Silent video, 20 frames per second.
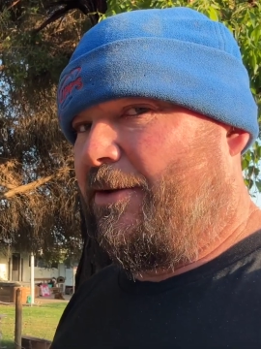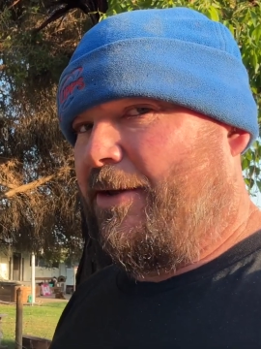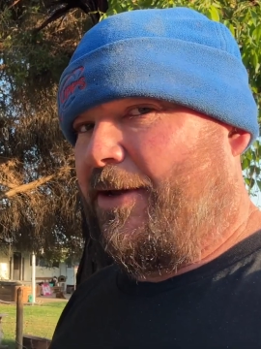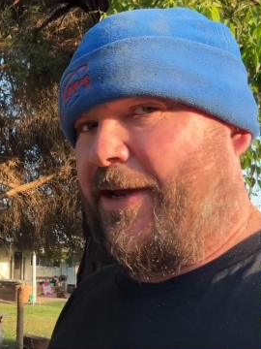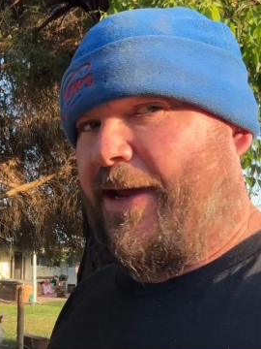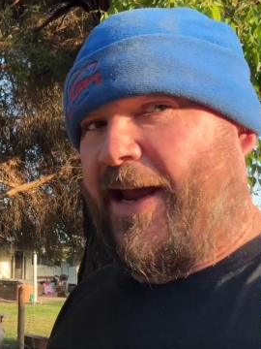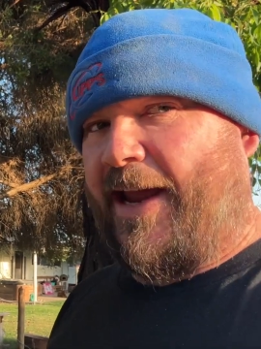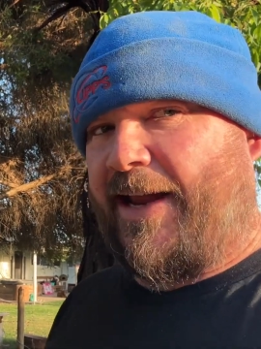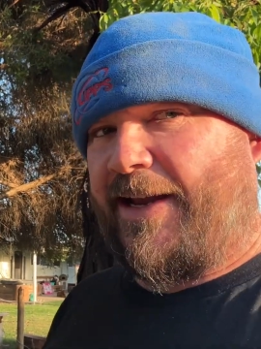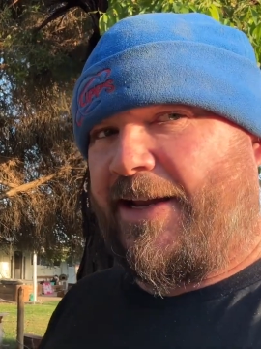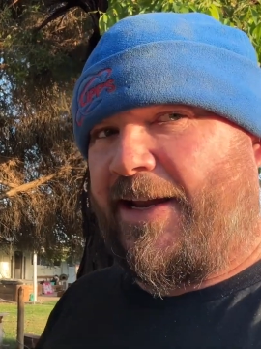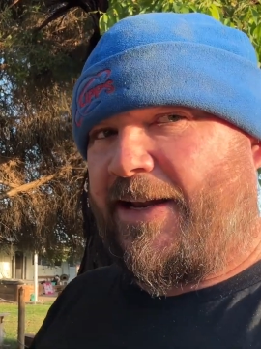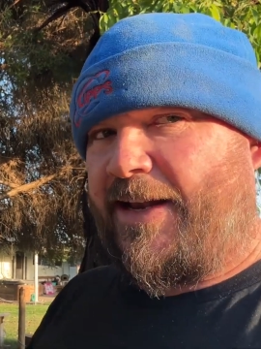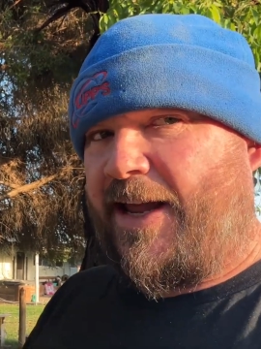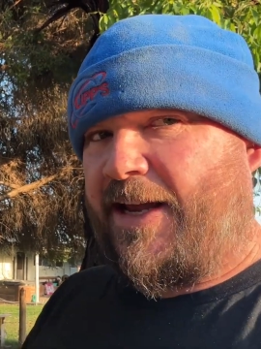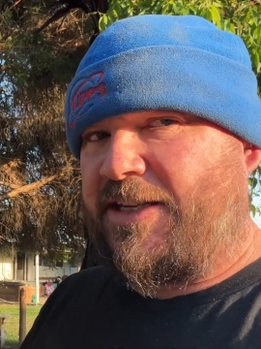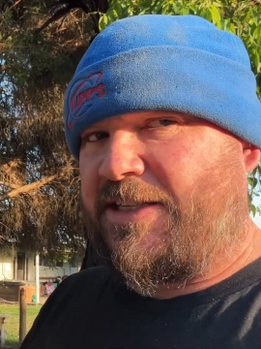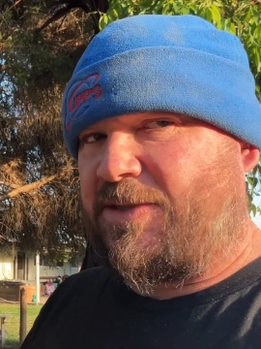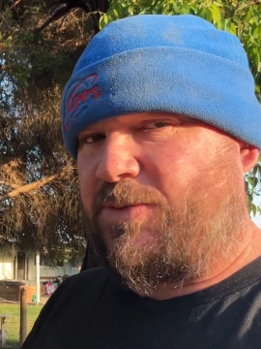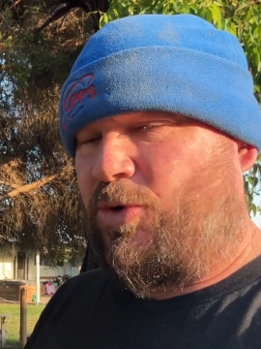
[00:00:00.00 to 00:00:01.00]
and then
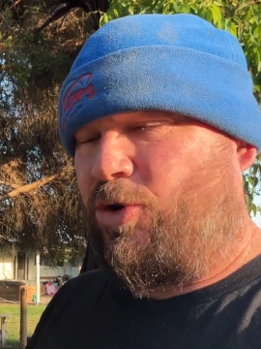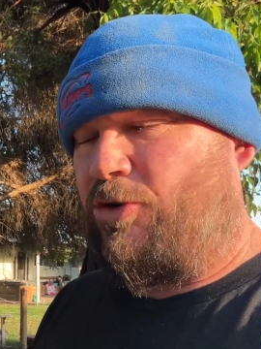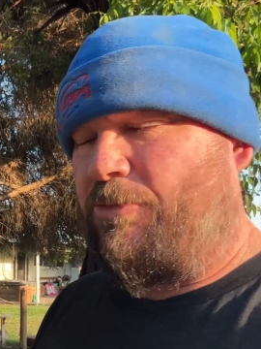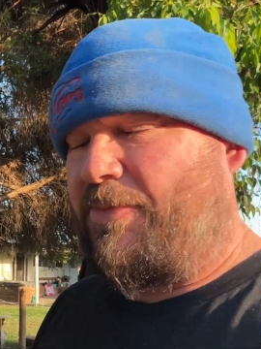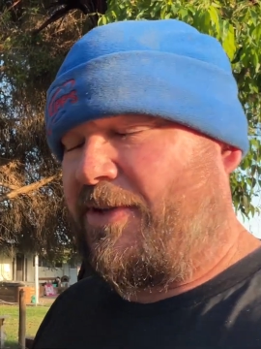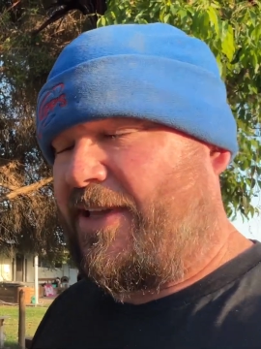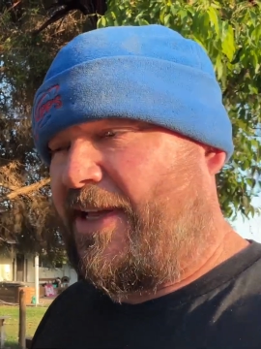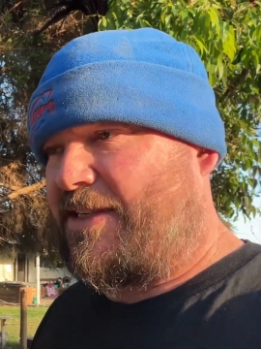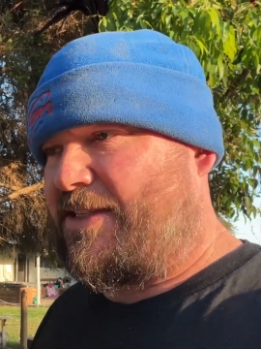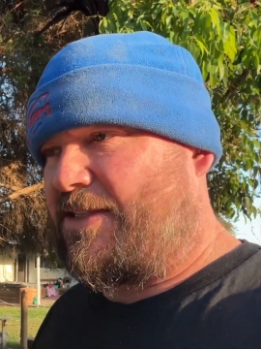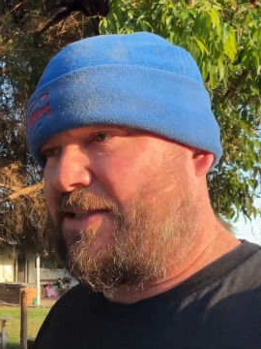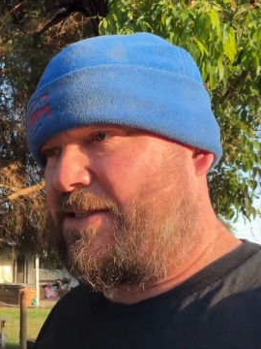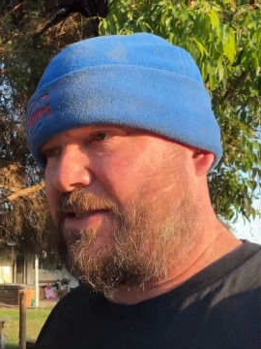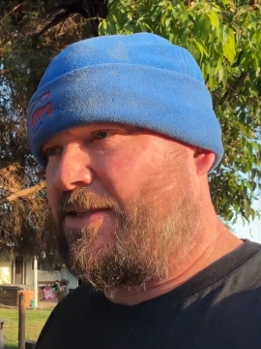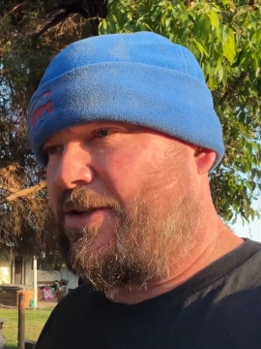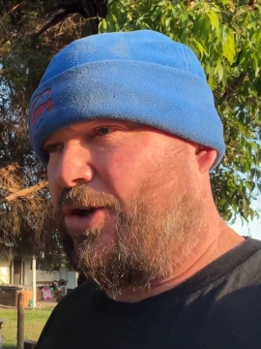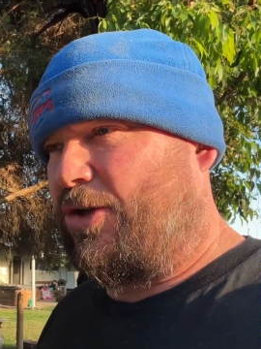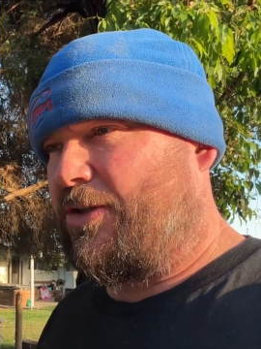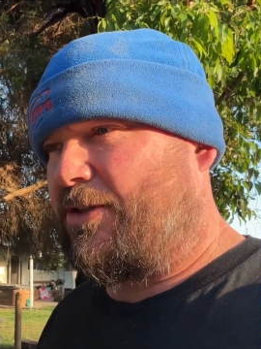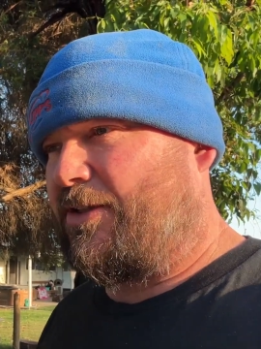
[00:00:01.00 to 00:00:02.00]
they swarmed, but that's
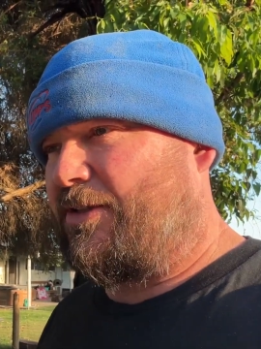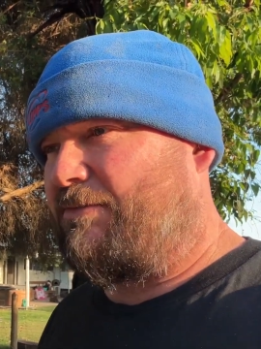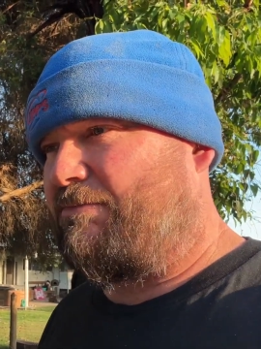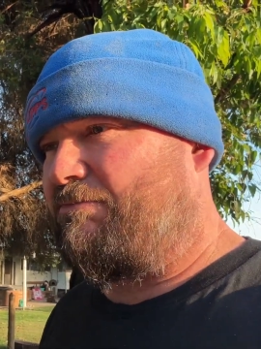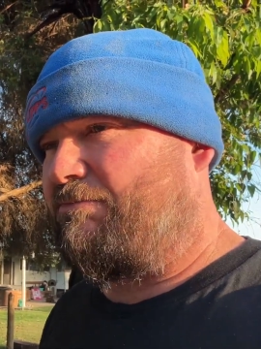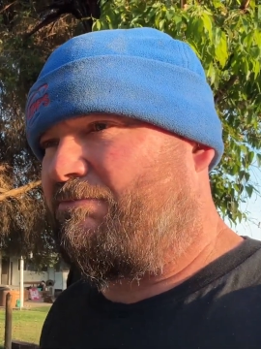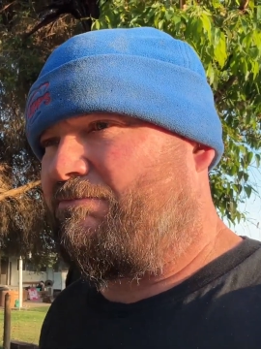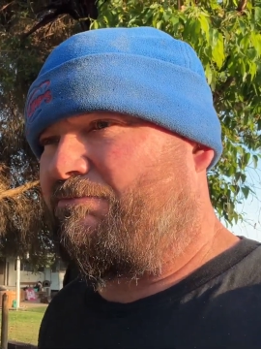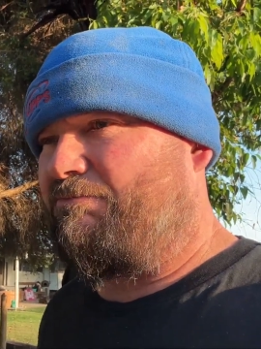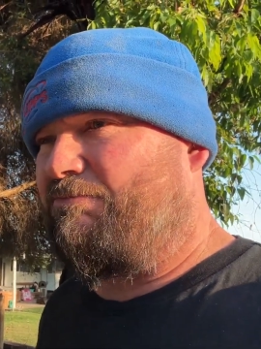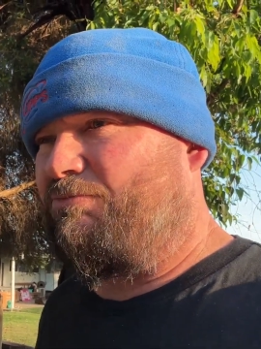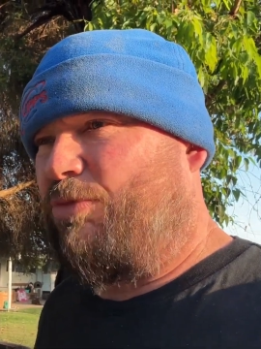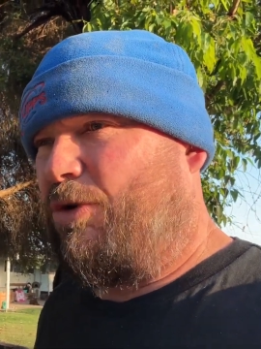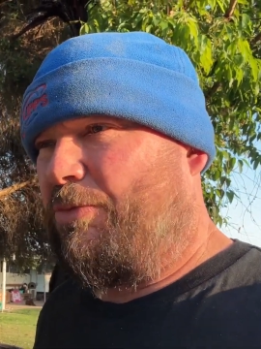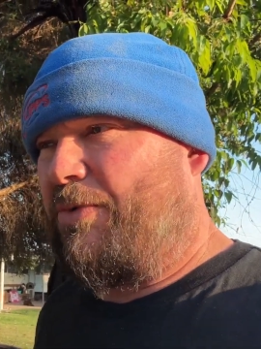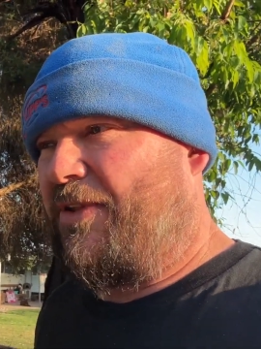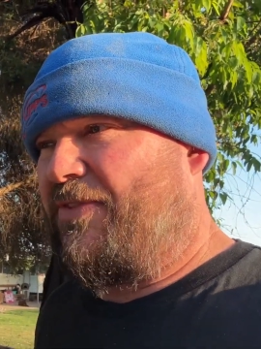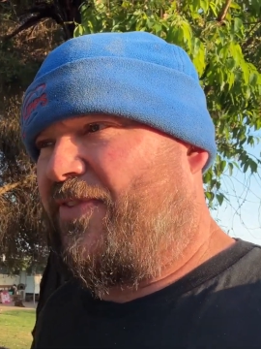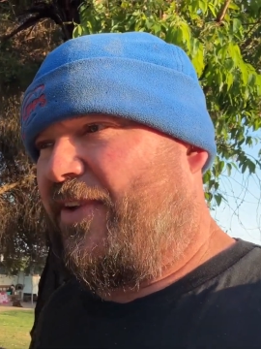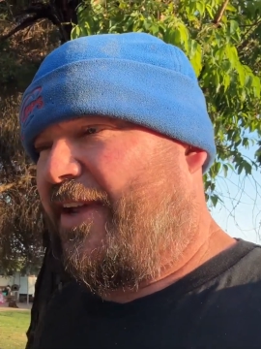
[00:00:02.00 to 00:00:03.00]
not
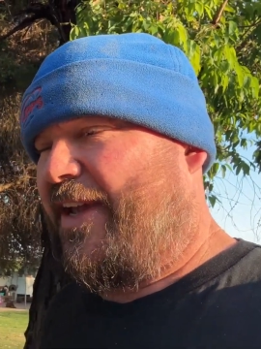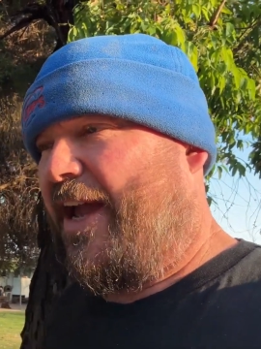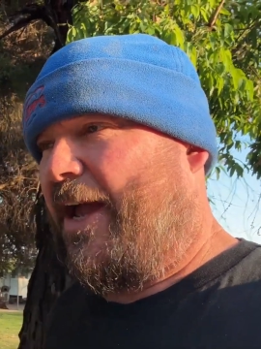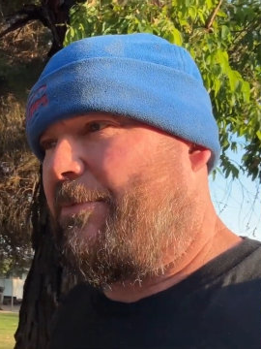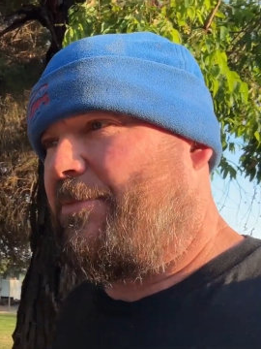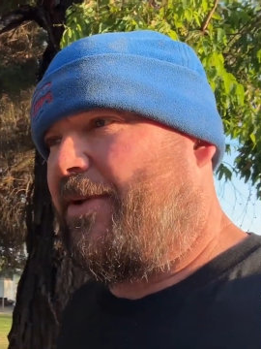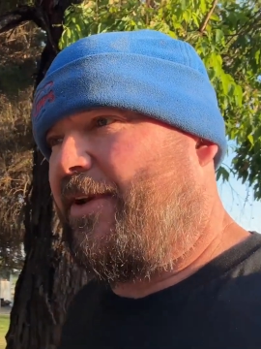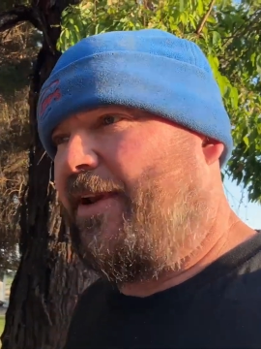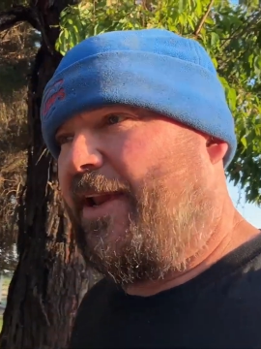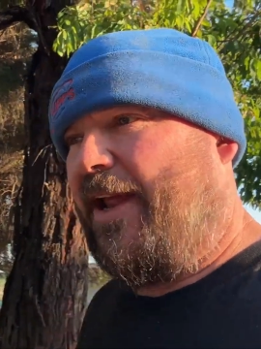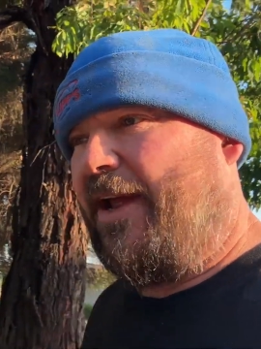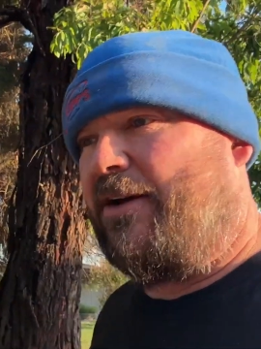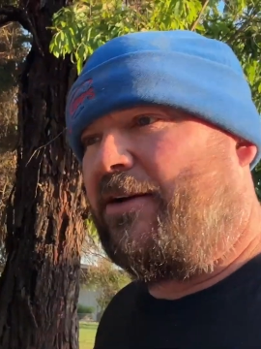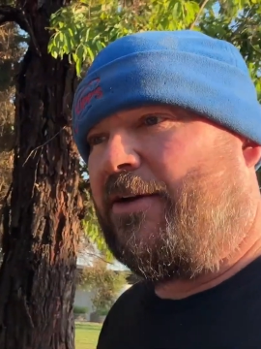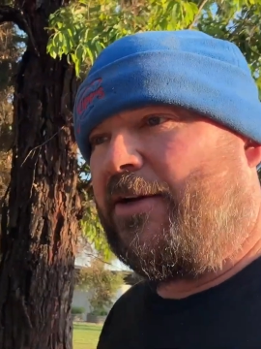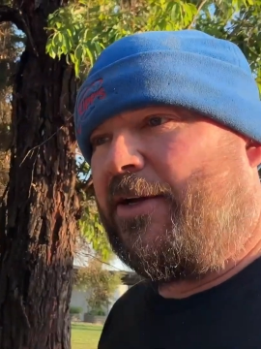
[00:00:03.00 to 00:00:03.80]
what we think happened now.